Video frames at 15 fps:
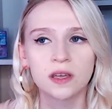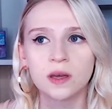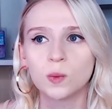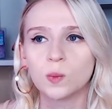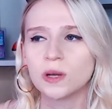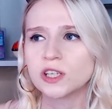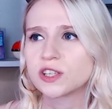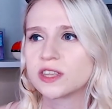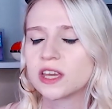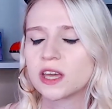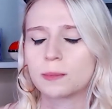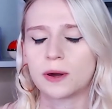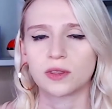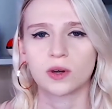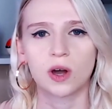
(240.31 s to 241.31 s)
We just think
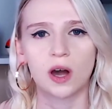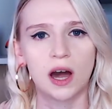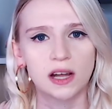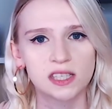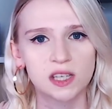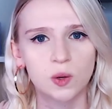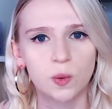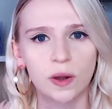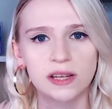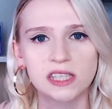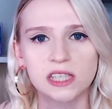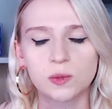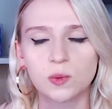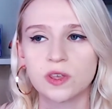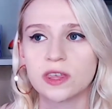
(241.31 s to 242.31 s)
about the
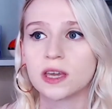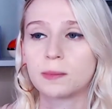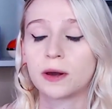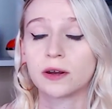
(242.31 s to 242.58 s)
consequences, we think about